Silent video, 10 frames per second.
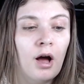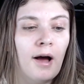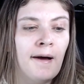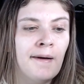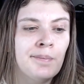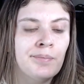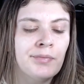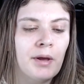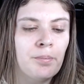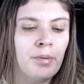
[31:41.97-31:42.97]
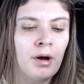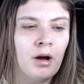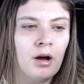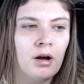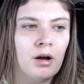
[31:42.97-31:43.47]
Um,
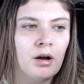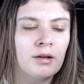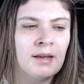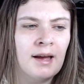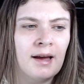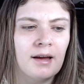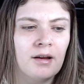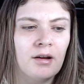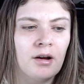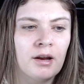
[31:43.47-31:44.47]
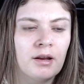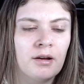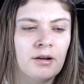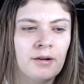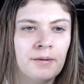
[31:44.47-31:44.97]
but yeah, I
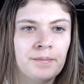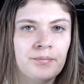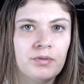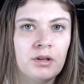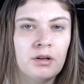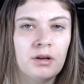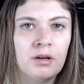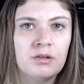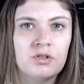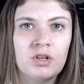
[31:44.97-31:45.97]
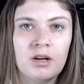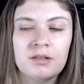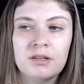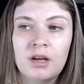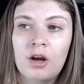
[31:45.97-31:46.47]
it's
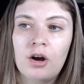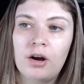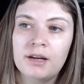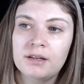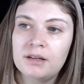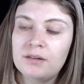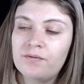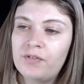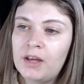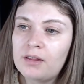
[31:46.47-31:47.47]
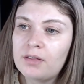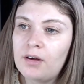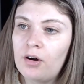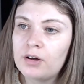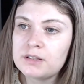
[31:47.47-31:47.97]
just I think that
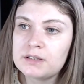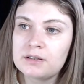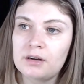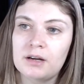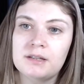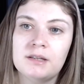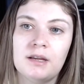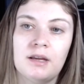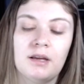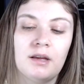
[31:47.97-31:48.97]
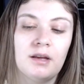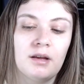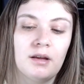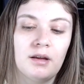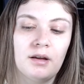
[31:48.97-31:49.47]
our society
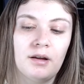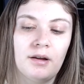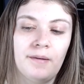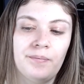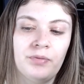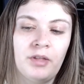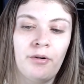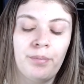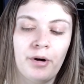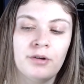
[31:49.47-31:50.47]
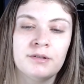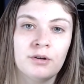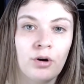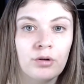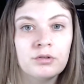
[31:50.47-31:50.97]
there are pros and
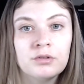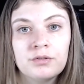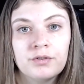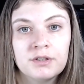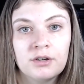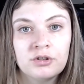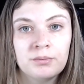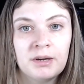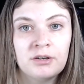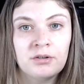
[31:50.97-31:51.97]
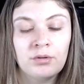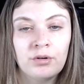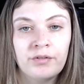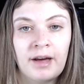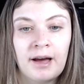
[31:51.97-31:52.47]
cons for social media and all
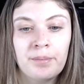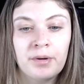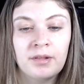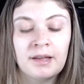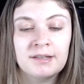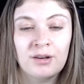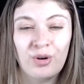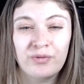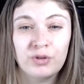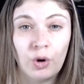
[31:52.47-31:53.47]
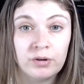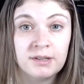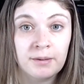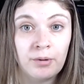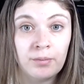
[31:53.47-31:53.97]
of that, but there's a lot of
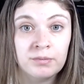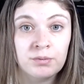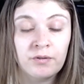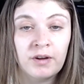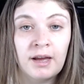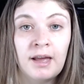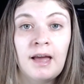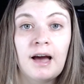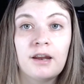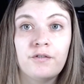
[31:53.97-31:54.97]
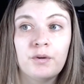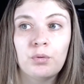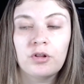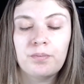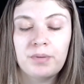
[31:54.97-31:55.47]
toxic problems with it. And I think
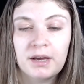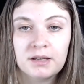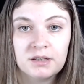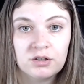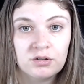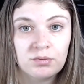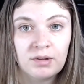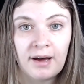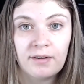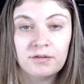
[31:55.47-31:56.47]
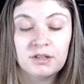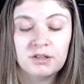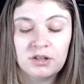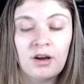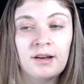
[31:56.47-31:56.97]
one of the biggest issues with that,
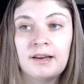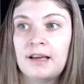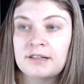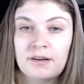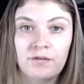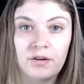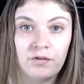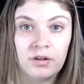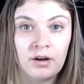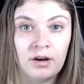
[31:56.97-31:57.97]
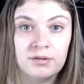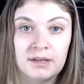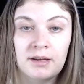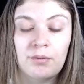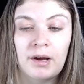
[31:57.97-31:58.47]
certainly and definitely for the girls
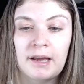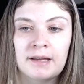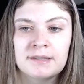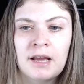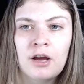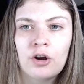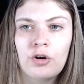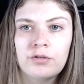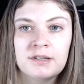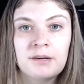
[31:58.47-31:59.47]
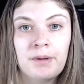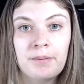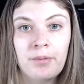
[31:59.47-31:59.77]
anyway, is constantly being